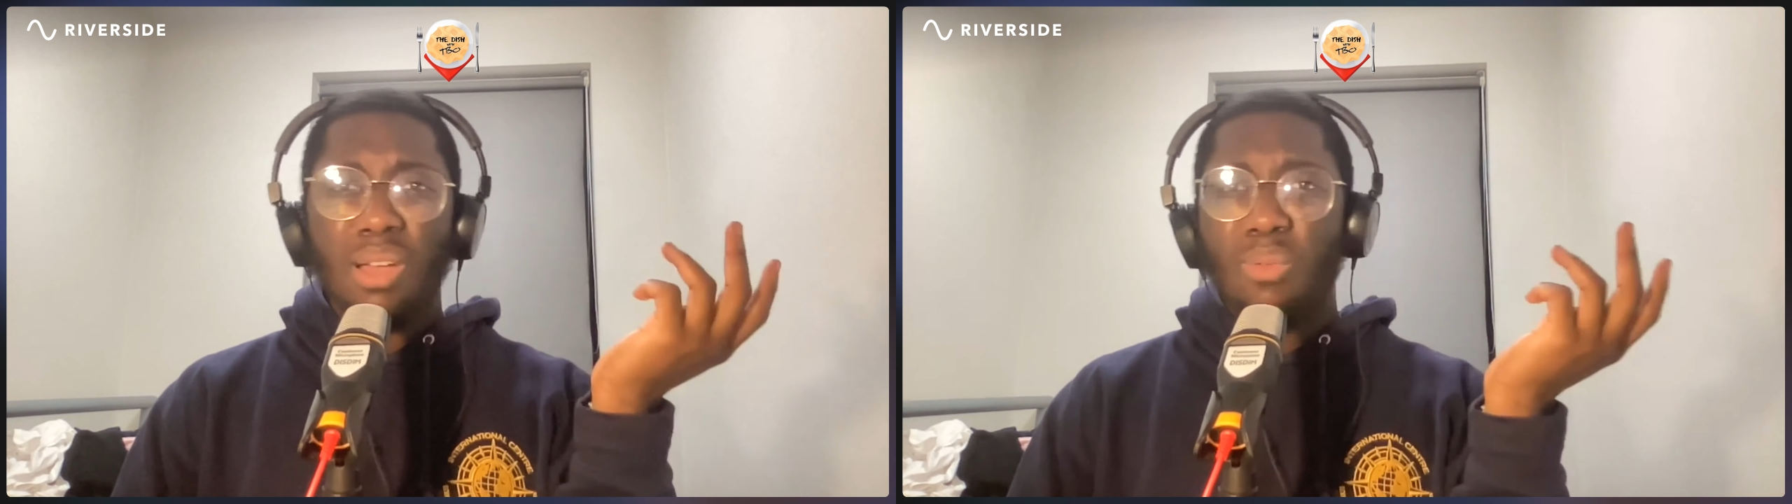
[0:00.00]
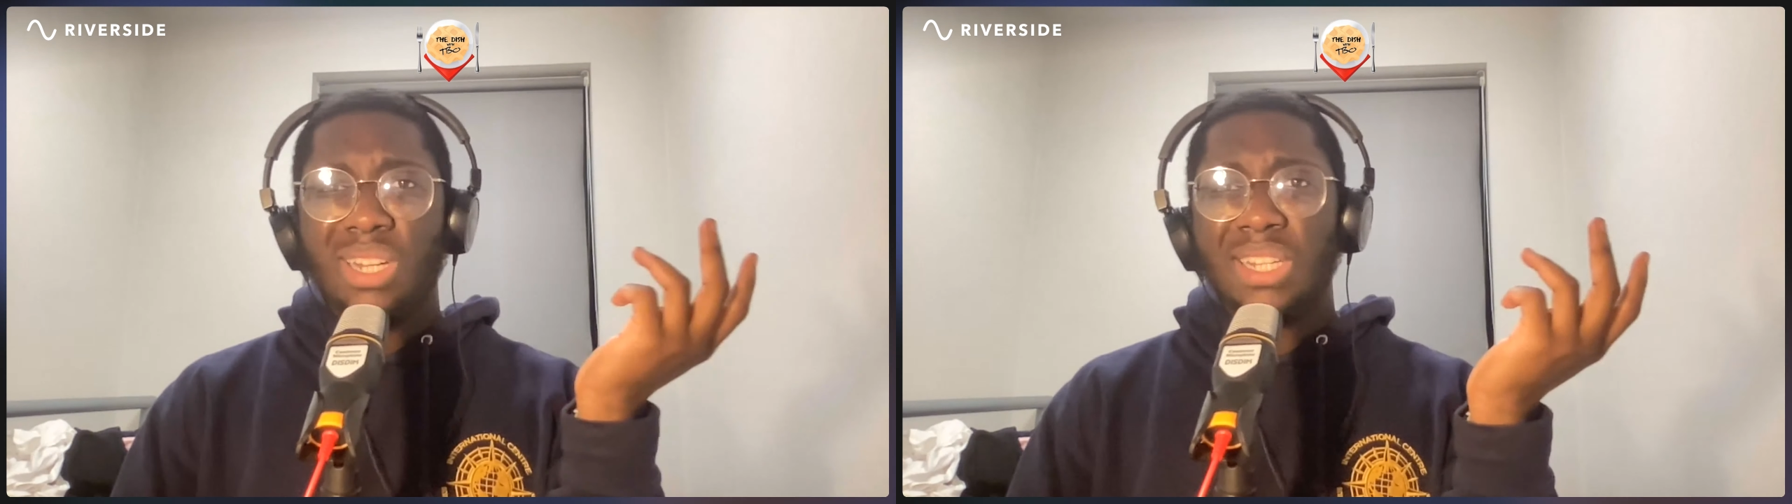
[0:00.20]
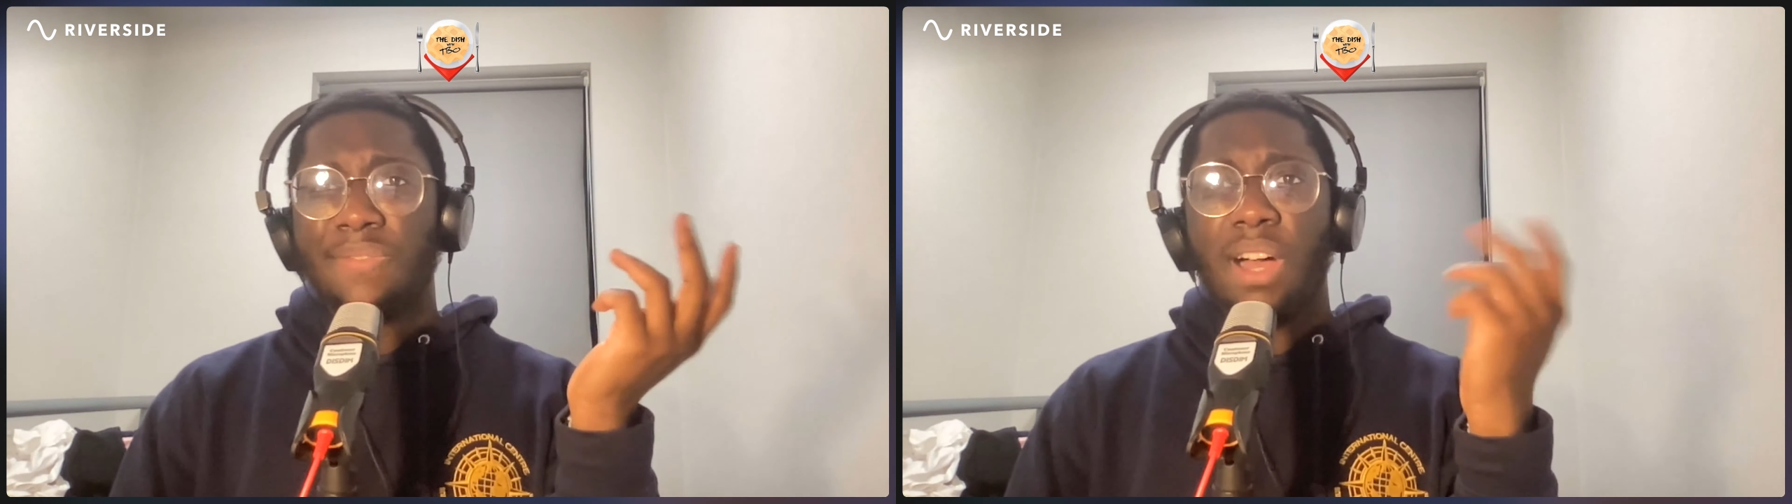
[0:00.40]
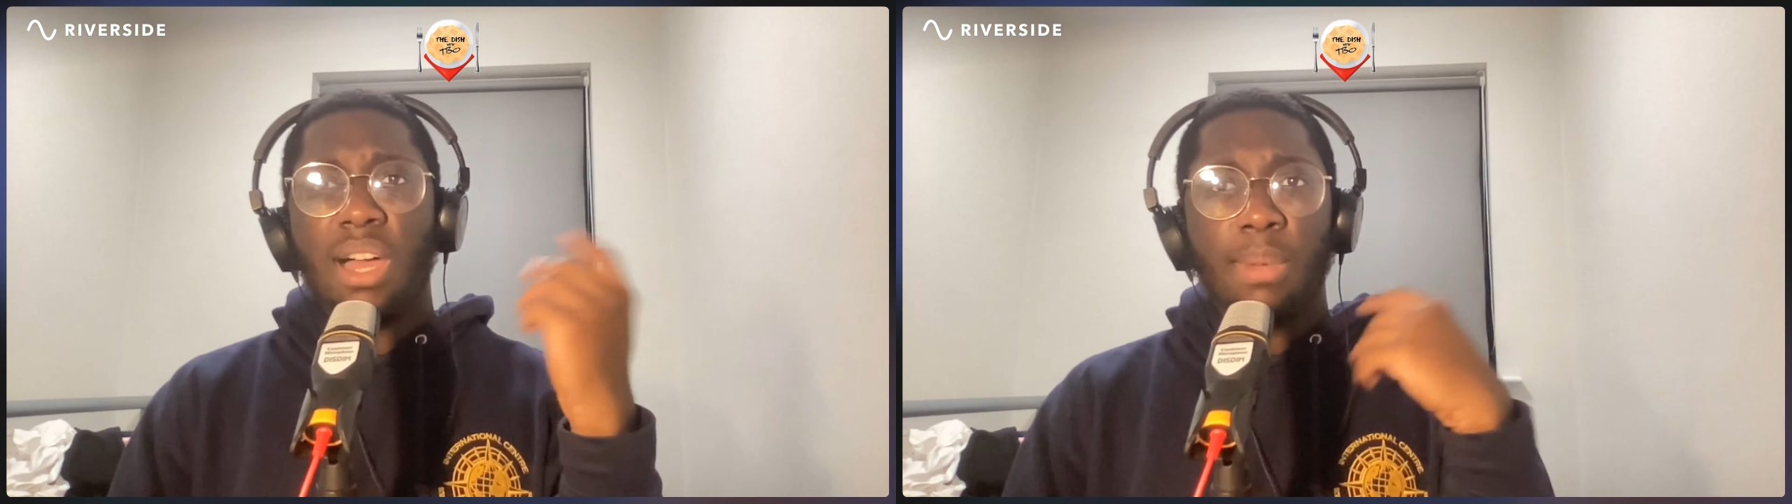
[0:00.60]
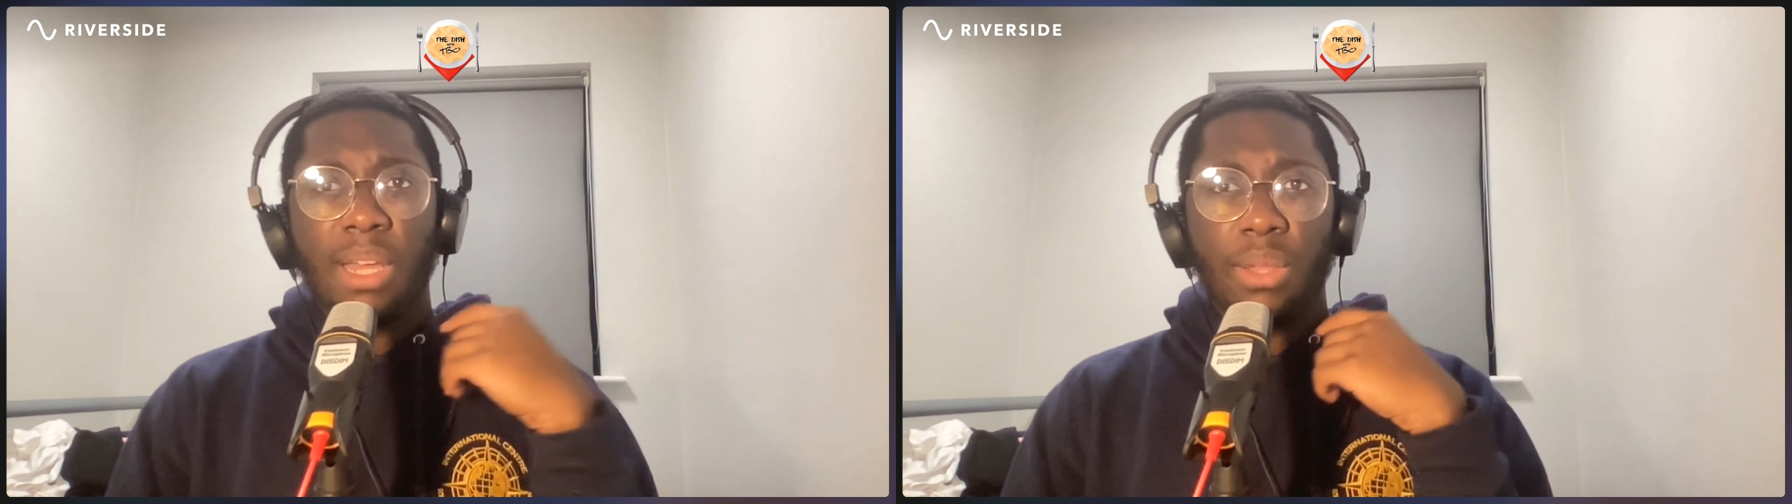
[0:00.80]
which is
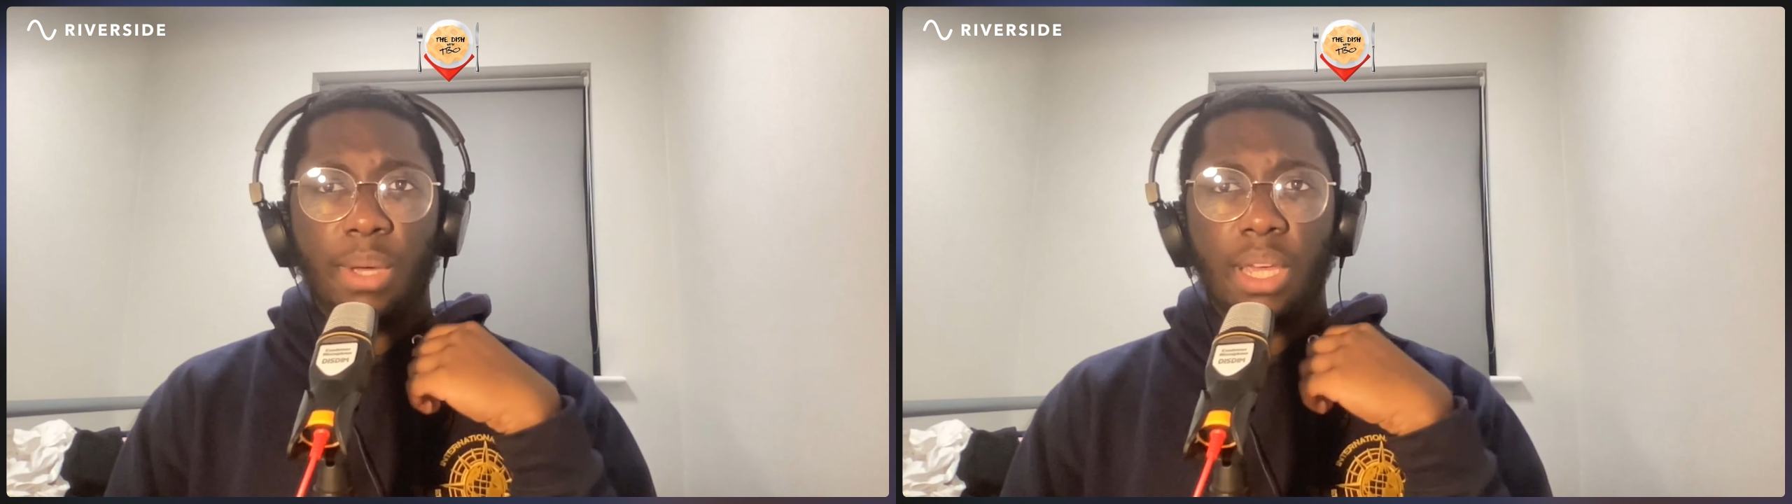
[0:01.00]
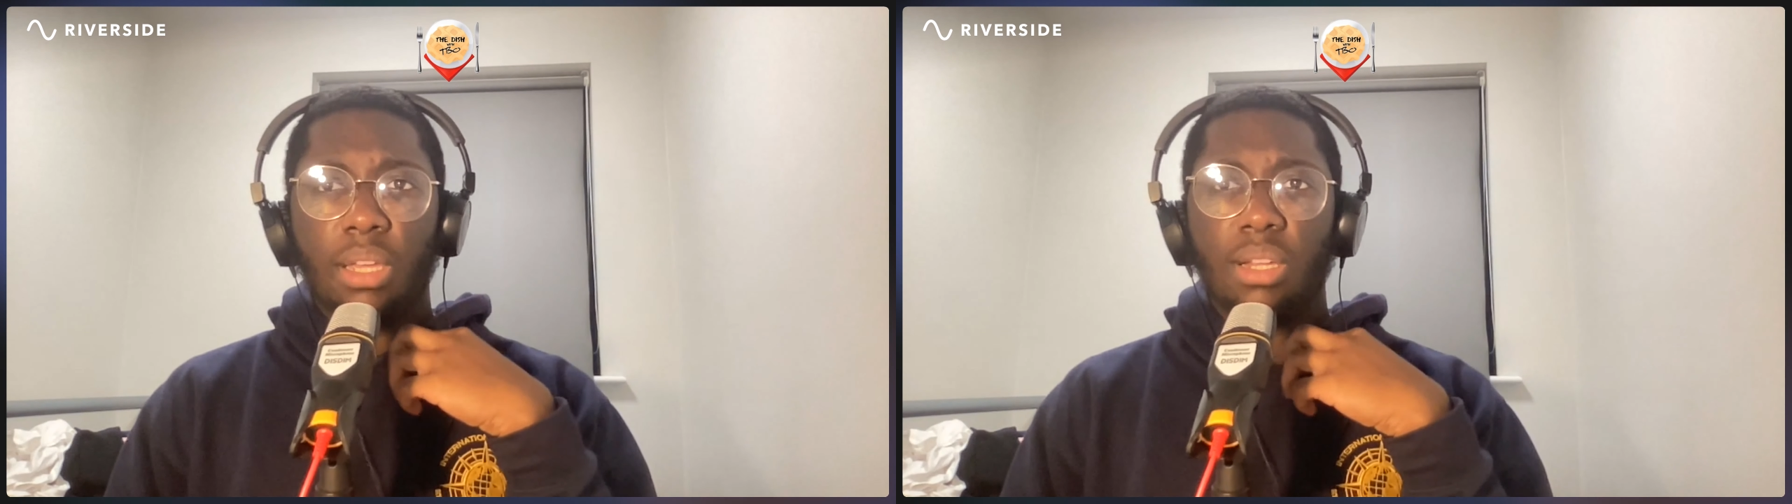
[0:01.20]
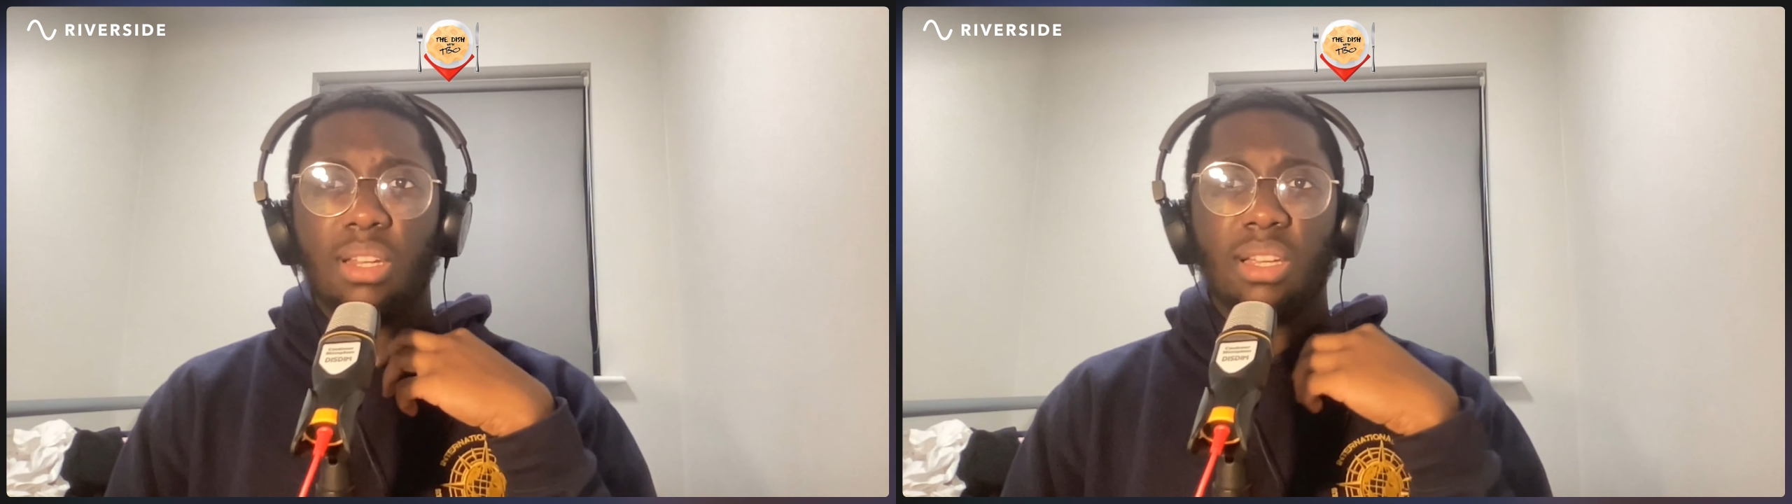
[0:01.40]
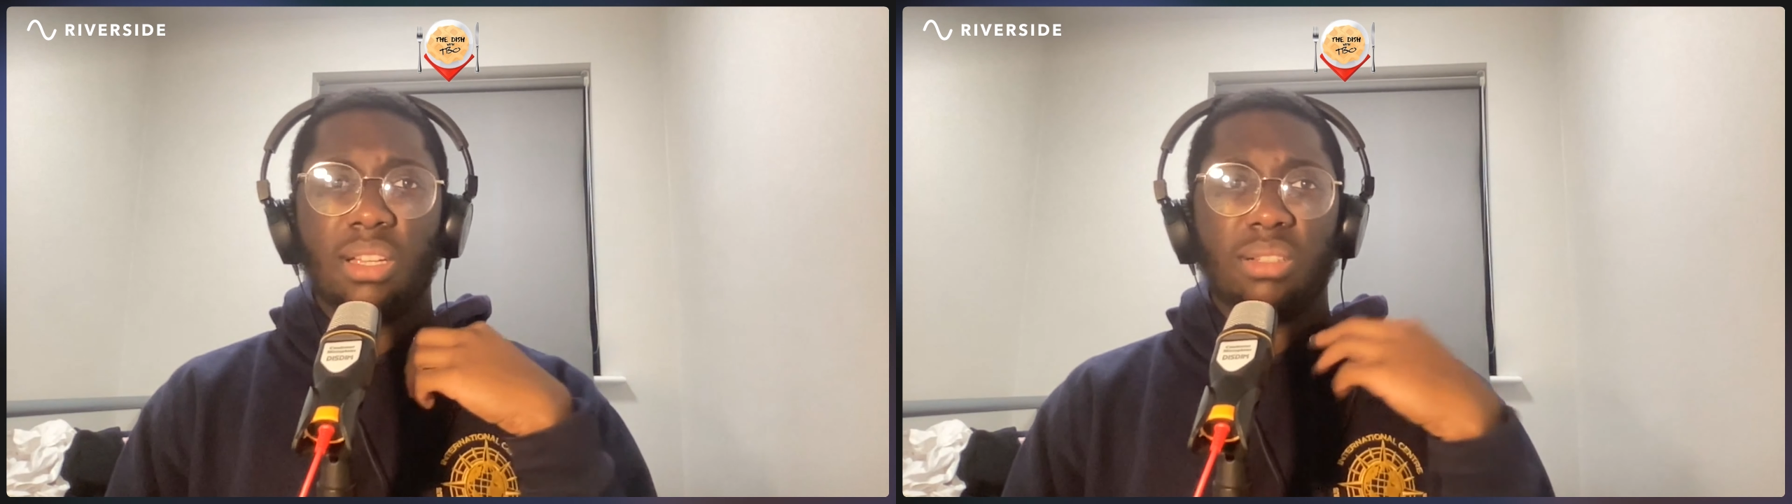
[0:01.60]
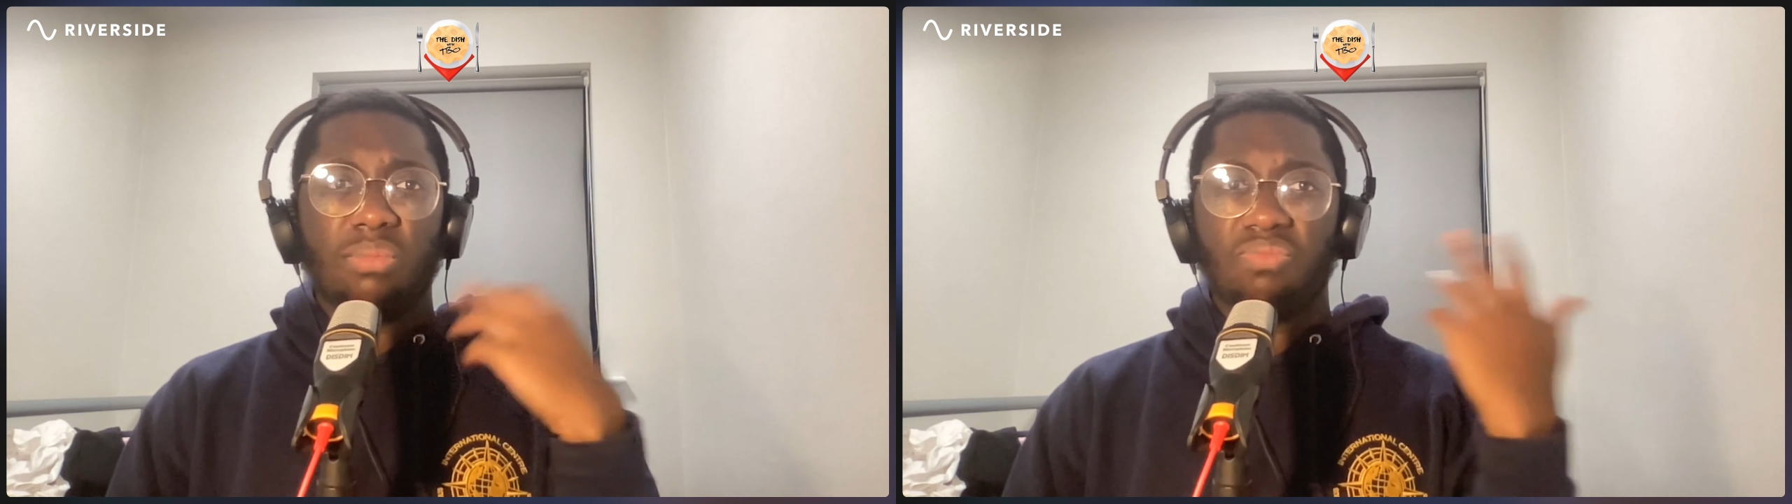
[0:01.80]
fine, by the way. Like,